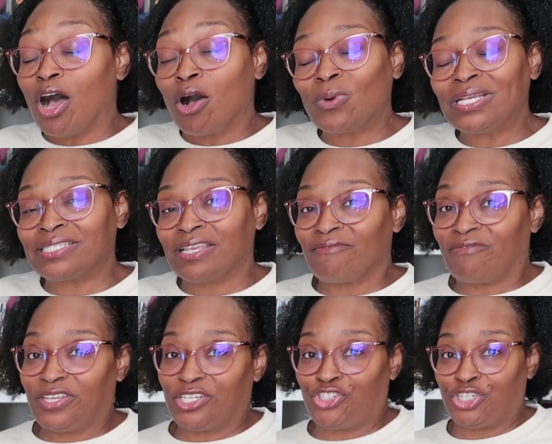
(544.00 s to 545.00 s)
always
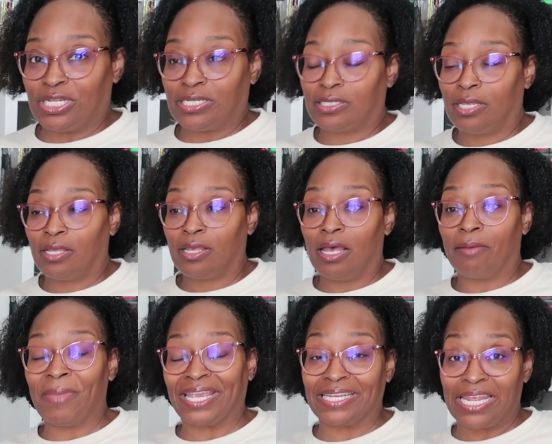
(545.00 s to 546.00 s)
envisioned a
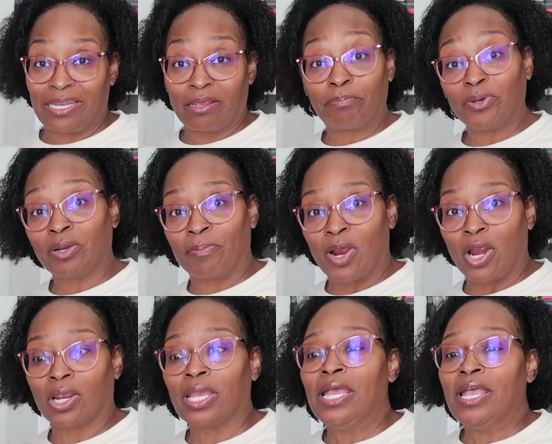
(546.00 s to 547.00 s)
magnetic
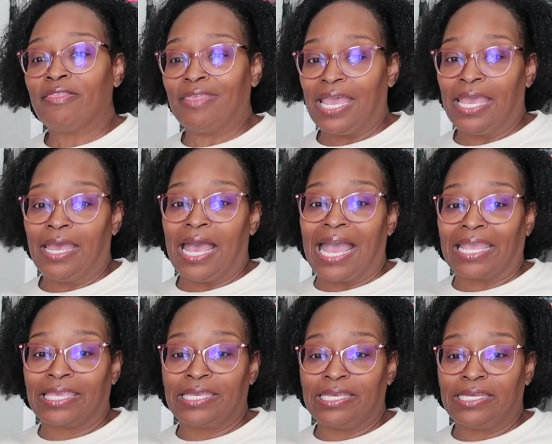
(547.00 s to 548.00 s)
bookmark that I
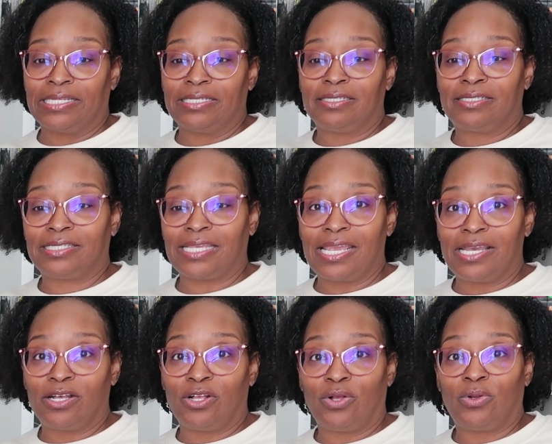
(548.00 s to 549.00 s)
can
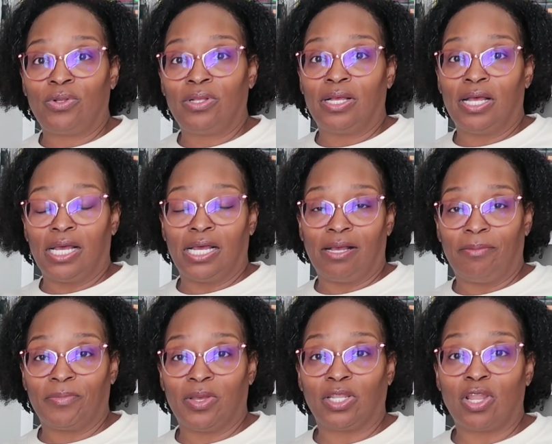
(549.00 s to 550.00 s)
sell
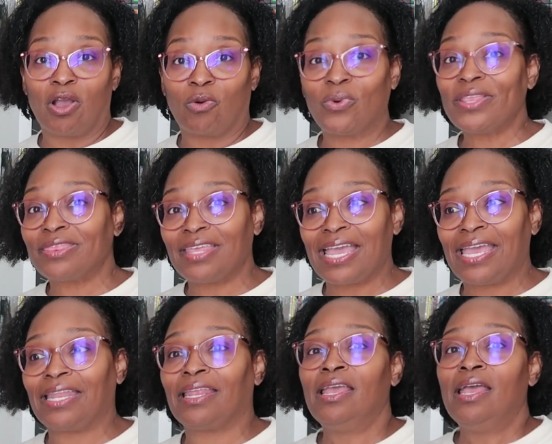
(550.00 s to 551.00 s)
along with
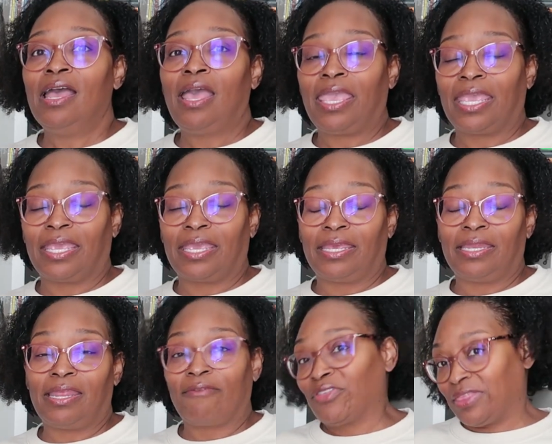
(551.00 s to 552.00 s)
that
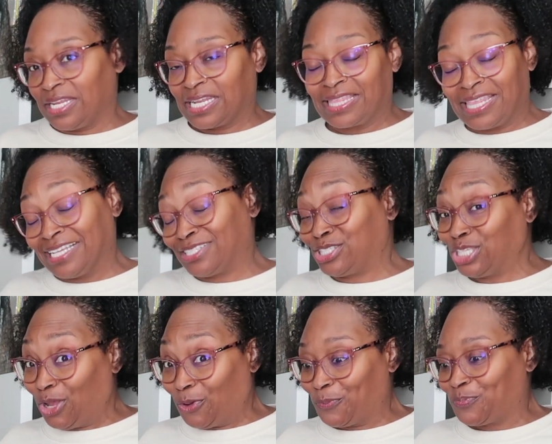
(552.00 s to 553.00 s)
and everything like that.
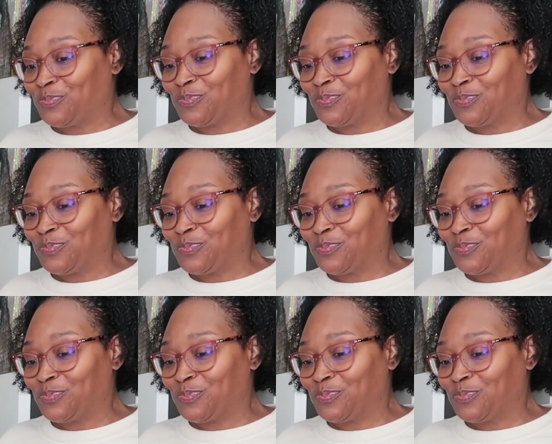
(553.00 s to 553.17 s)
So